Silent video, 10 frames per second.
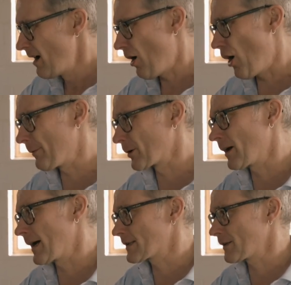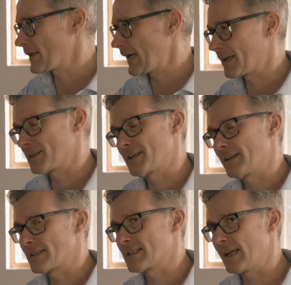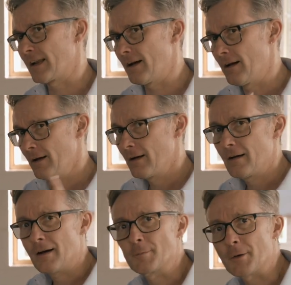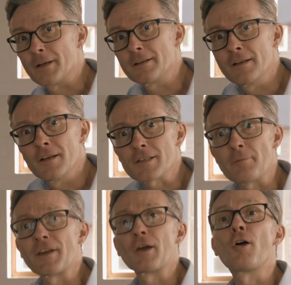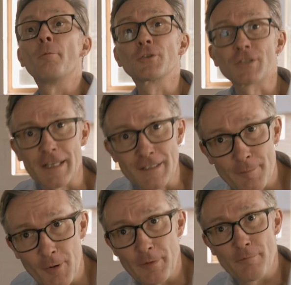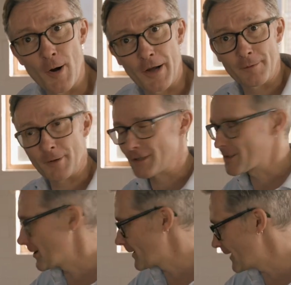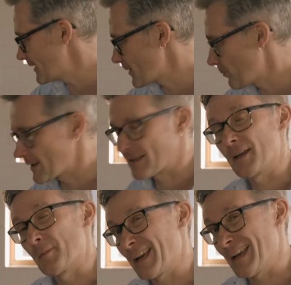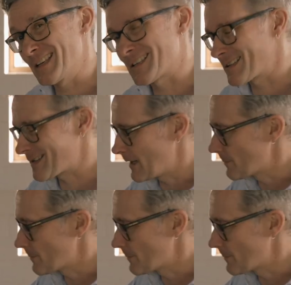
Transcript: I would like to think as a distiller, I'm doing something a lot more sensible with mine. I'm going to turn it into whiskey, but it is the same